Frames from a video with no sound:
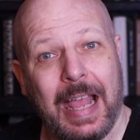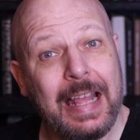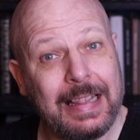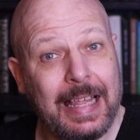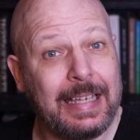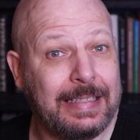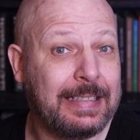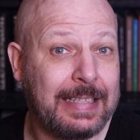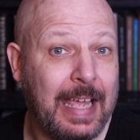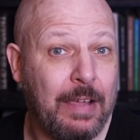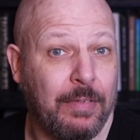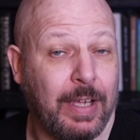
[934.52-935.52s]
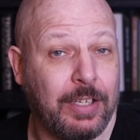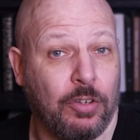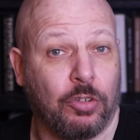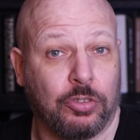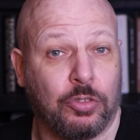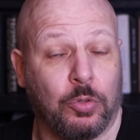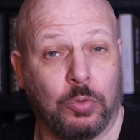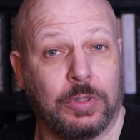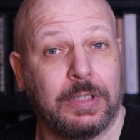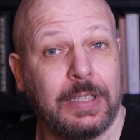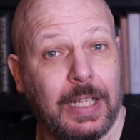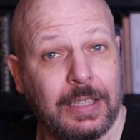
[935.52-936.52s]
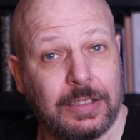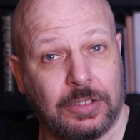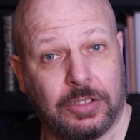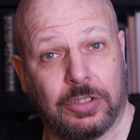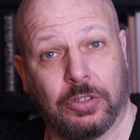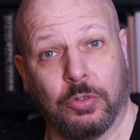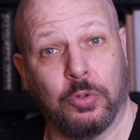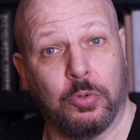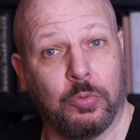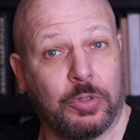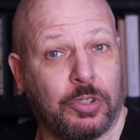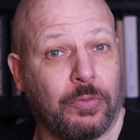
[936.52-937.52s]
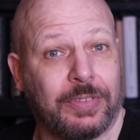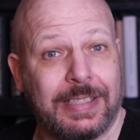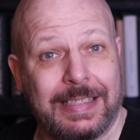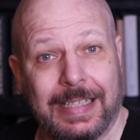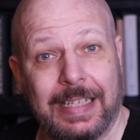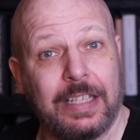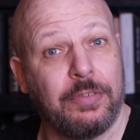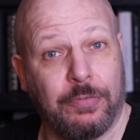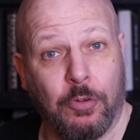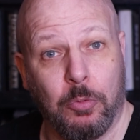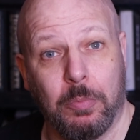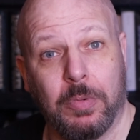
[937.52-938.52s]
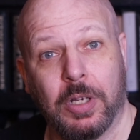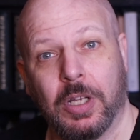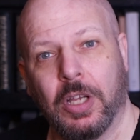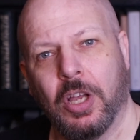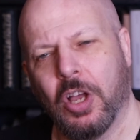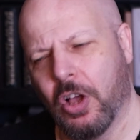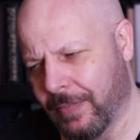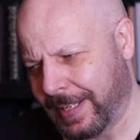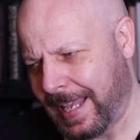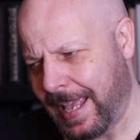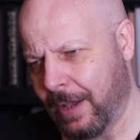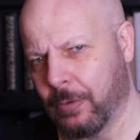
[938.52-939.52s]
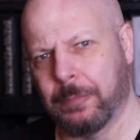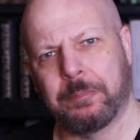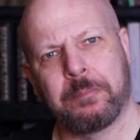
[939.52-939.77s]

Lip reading: And they did have a god called Nut, who was often seen in the form of a cow.